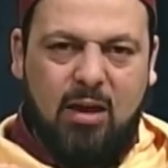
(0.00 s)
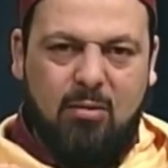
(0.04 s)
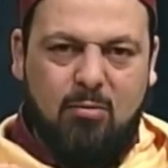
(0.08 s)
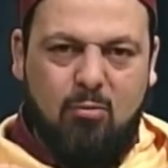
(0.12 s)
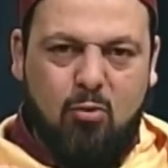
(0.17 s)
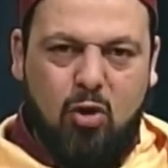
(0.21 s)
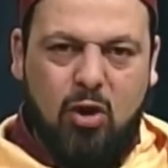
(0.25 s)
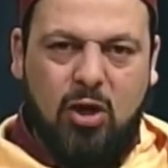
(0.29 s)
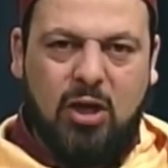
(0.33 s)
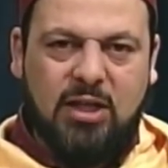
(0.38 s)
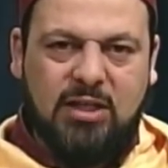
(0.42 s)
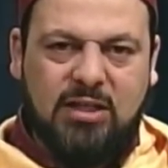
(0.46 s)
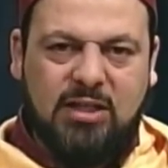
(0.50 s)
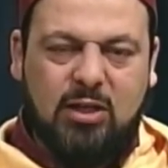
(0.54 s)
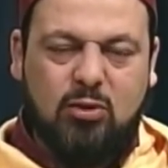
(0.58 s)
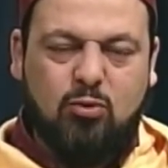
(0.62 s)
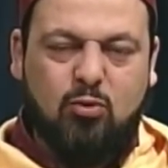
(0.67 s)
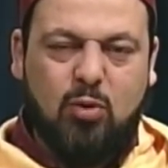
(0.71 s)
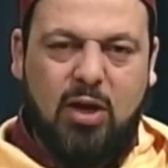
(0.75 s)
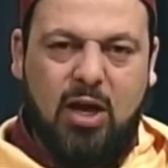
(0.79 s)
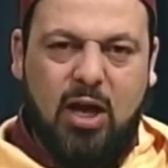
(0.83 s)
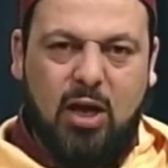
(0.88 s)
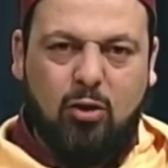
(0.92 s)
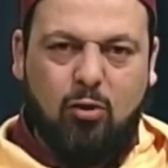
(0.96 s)
mukhlis. That's
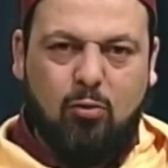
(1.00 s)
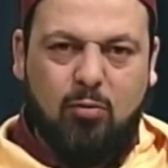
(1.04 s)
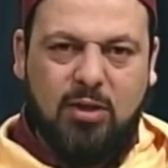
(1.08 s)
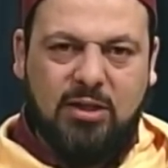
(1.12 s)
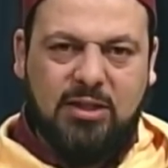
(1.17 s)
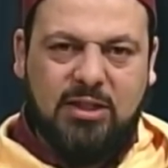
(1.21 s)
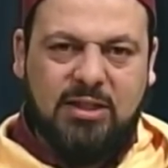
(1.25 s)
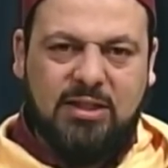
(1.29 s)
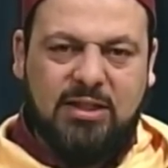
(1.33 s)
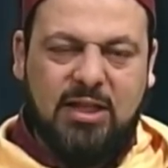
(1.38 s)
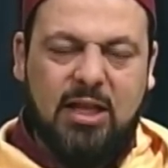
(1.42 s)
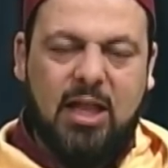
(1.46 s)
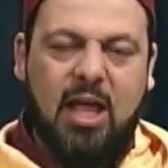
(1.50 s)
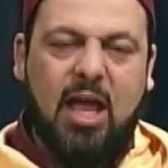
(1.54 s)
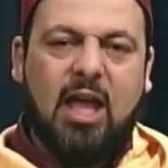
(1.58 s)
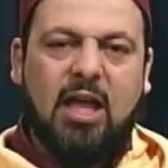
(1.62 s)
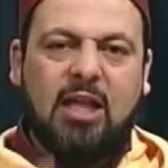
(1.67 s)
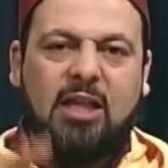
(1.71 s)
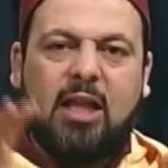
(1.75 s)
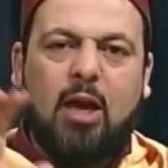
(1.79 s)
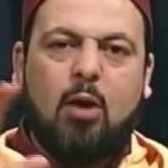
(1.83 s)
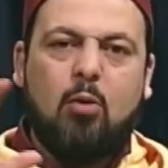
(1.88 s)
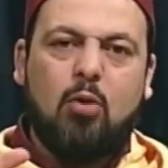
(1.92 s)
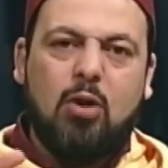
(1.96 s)
why God Almighty said
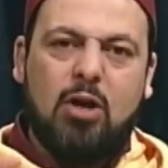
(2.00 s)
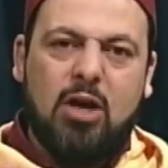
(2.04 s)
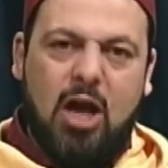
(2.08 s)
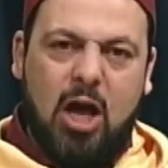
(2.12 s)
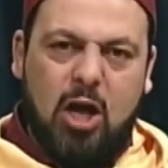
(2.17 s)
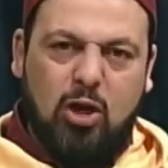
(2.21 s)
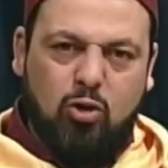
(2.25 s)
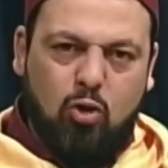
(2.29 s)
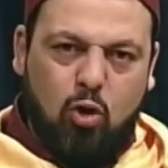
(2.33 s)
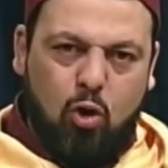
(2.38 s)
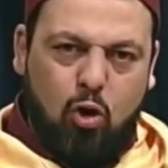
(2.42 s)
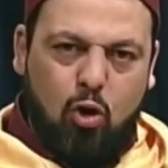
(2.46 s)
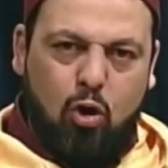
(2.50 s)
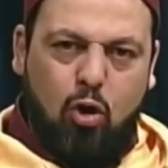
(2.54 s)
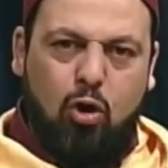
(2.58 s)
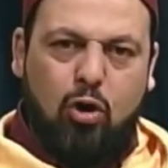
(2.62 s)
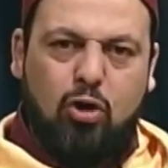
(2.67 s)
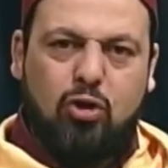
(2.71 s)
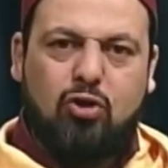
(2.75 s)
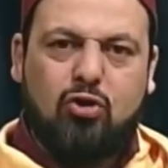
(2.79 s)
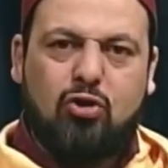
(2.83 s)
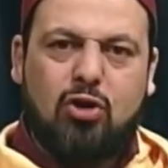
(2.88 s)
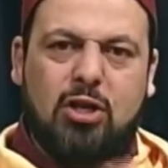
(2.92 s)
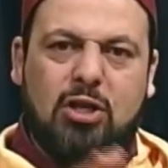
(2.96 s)
they were not
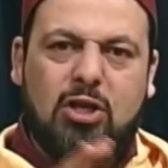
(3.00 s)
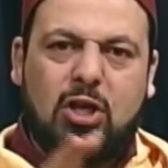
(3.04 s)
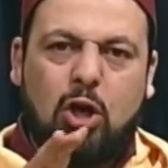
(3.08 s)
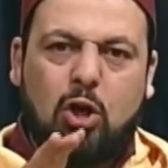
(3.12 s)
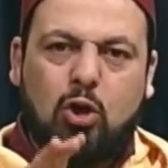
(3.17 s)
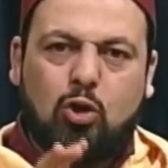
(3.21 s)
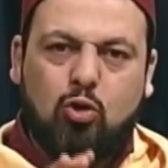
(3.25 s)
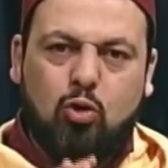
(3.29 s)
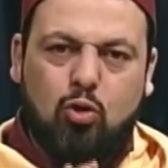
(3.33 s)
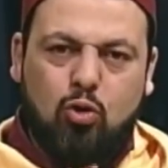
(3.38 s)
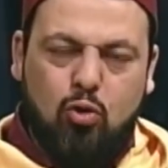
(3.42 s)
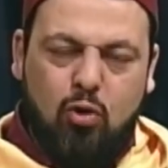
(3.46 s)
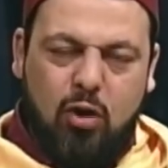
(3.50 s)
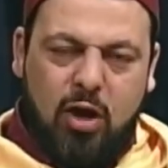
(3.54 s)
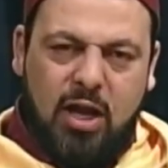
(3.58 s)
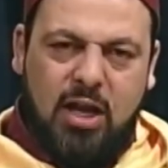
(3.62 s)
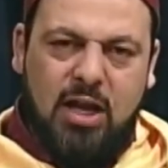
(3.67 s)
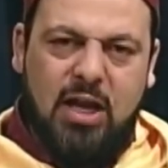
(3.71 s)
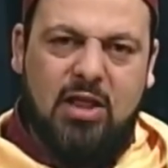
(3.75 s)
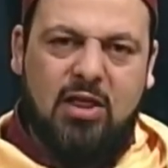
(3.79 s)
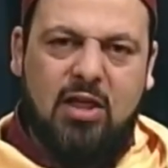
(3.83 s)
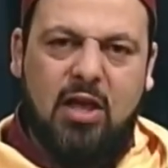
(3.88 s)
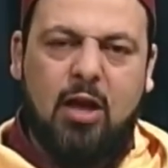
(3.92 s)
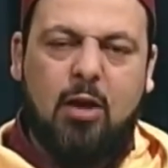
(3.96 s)
ordered to do
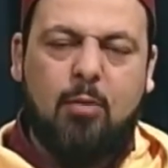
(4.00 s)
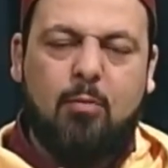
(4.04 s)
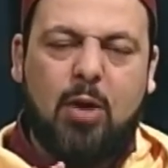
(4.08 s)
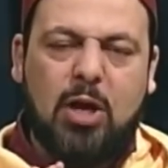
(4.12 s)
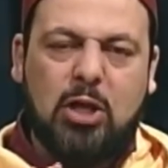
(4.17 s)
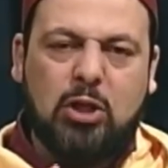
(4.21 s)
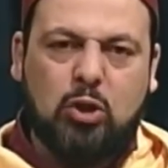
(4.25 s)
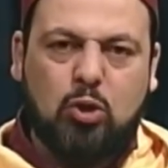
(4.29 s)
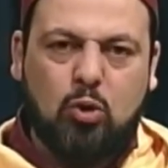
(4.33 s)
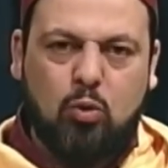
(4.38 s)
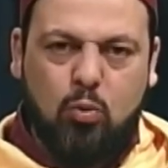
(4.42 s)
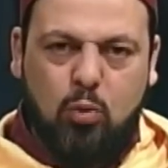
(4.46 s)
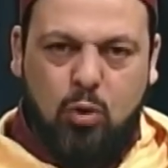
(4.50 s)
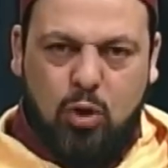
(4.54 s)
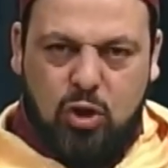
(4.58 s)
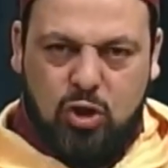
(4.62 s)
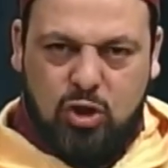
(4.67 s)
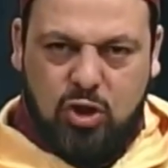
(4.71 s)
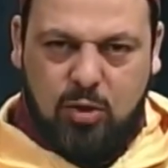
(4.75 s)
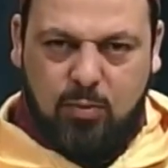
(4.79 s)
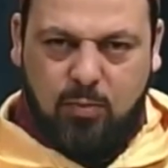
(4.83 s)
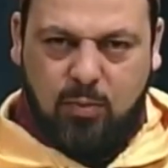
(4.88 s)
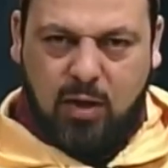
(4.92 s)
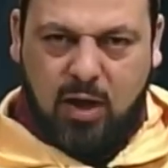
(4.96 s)
anything but to
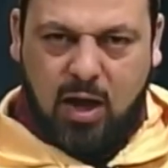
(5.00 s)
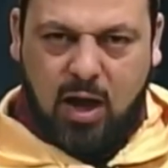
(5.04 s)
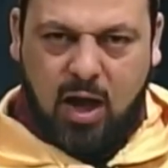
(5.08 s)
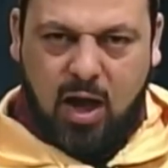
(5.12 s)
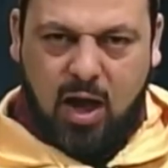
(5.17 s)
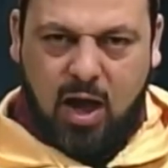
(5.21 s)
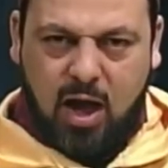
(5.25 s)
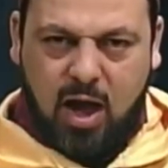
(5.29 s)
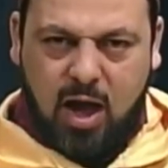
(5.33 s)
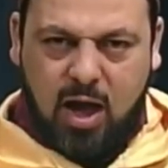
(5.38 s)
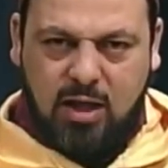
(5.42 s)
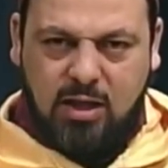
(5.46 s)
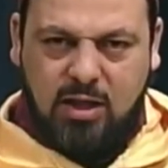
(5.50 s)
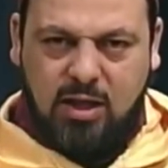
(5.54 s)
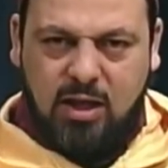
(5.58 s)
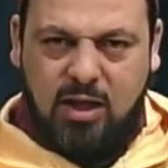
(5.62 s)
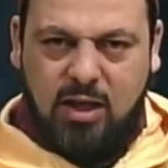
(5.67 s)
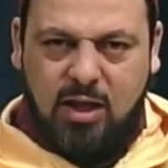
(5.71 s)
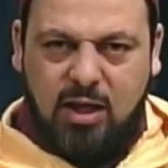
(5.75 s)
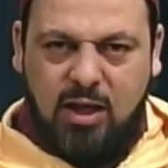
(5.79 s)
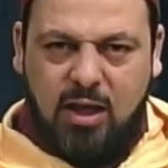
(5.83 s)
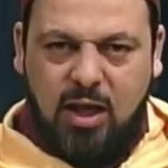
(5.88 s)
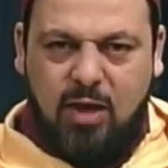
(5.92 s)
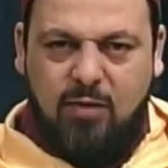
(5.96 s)
worship God,
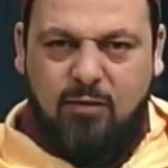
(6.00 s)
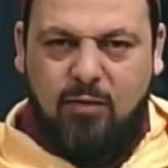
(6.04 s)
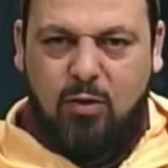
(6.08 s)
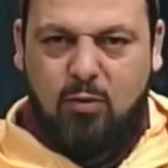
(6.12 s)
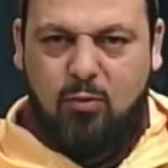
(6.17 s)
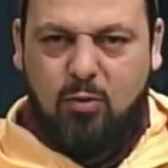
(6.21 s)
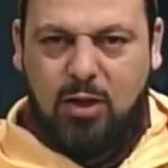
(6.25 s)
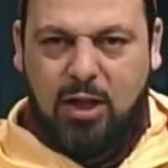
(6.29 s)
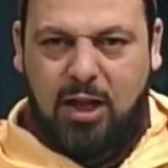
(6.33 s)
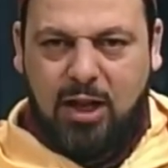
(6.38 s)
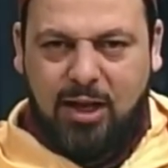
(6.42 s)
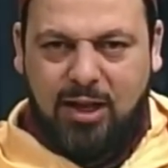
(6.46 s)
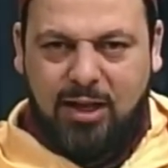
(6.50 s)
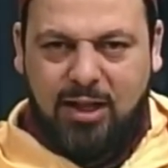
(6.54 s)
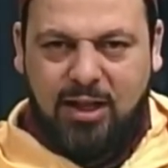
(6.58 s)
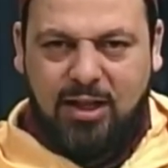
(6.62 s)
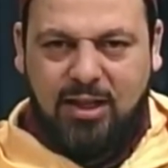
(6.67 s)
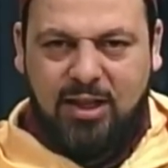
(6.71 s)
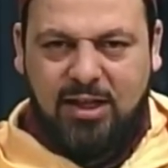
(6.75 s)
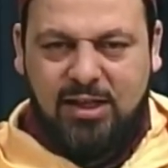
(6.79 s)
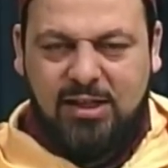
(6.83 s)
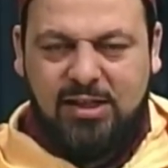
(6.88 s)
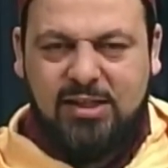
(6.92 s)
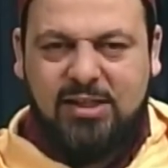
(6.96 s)
even with little
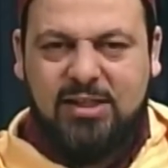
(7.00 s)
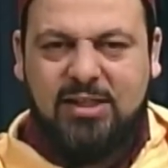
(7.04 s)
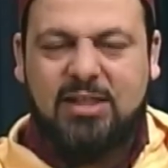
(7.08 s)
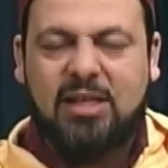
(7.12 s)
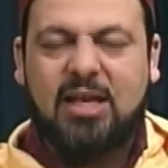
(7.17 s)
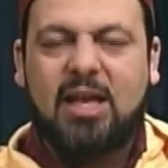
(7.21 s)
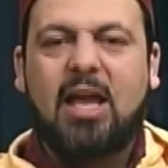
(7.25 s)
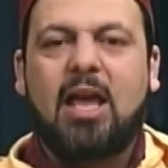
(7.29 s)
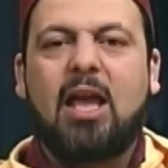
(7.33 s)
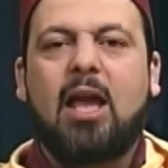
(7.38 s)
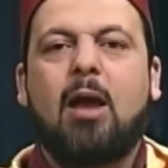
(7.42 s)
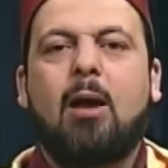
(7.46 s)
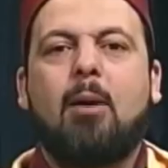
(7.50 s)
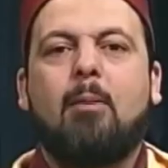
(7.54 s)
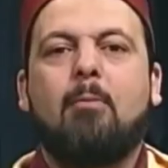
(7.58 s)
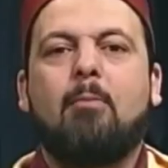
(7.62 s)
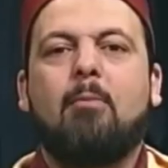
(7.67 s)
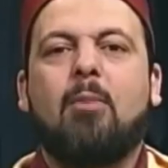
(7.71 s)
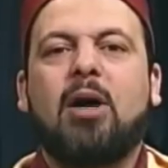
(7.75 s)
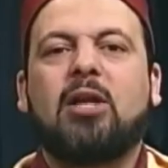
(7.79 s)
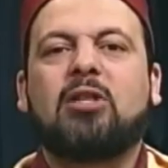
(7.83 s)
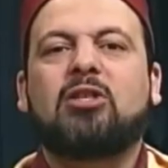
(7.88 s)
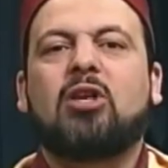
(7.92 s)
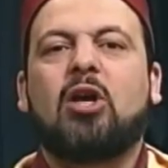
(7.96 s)
deeds,
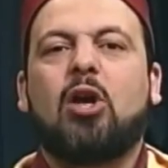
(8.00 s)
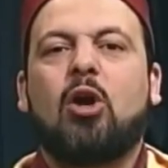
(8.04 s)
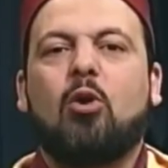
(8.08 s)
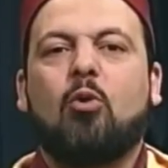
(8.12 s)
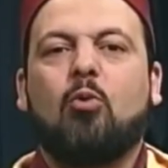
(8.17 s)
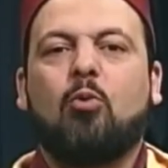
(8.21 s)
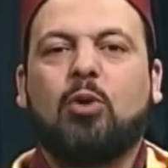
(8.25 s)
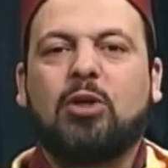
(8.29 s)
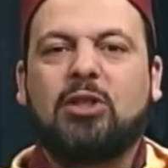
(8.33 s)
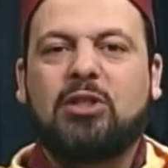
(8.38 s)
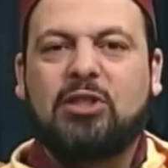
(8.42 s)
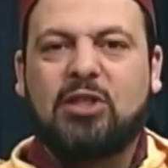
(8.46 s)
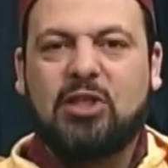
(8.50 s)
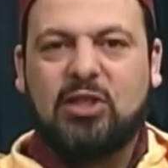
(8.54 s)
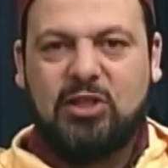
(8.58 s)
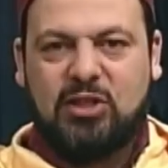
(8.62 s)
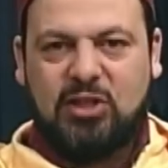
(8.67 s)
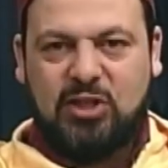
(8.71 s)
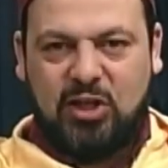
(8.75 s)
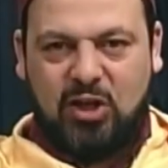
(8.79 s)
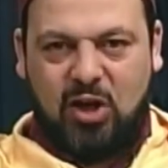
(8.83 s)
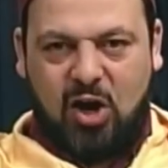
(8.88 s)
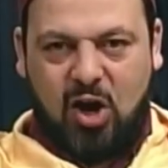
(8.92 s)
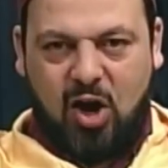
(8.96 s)
but with
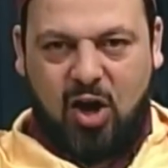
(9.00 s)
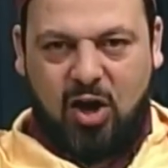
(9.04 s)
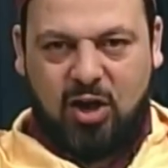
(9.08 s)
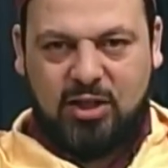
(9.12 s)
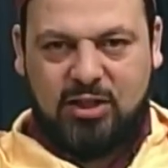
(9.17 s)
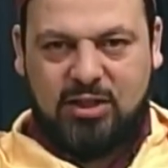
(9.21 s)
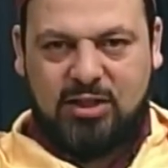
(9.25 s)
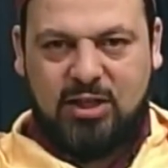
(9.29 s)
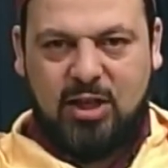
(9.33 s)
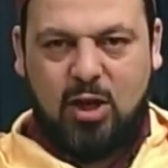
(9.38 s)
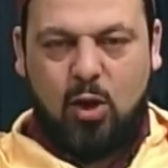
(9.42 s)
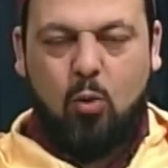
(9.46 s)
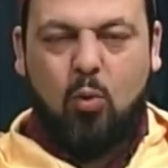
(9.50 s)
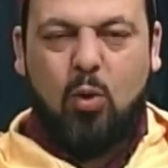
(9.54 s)
sincere hearts.